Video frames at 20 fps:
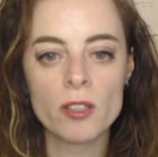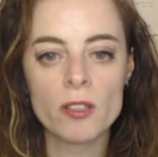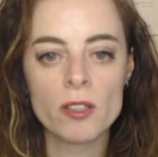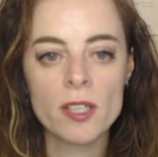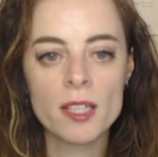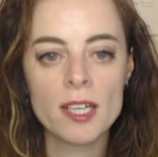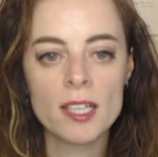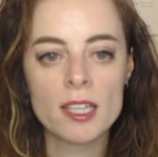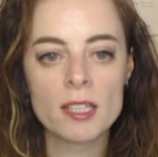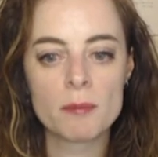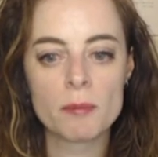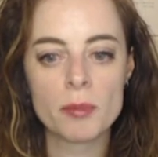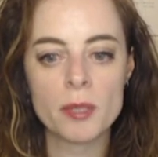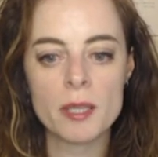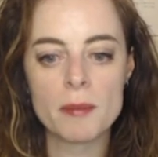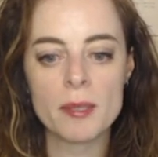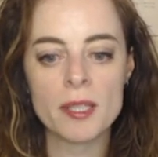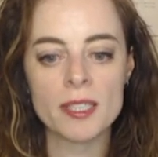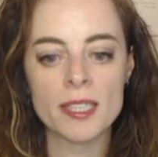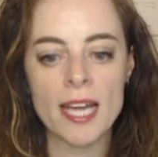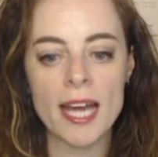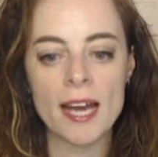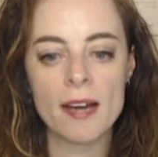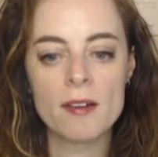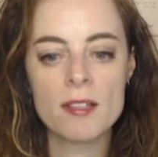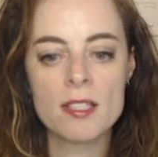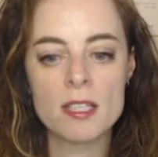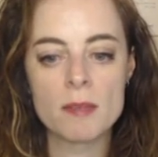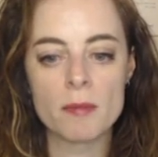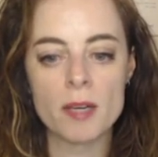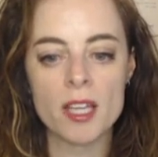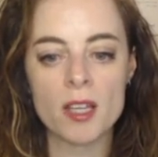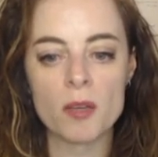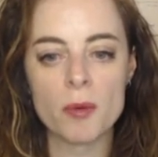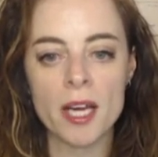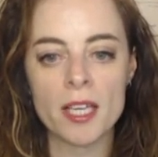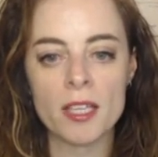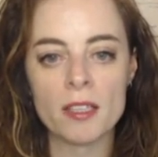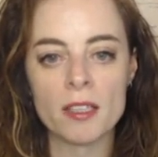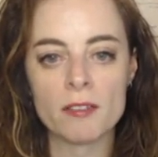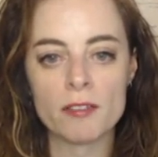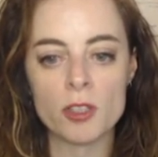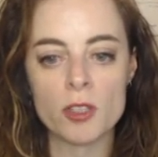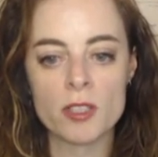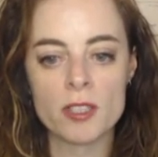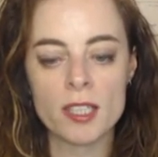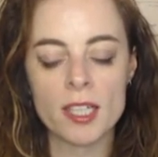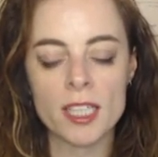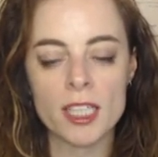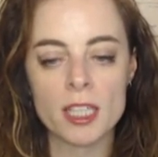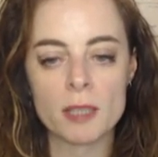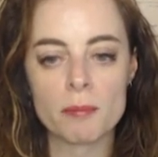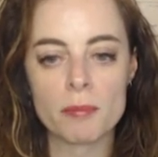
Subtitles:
When you're looking at the pre-built layouts, and by the way, if you just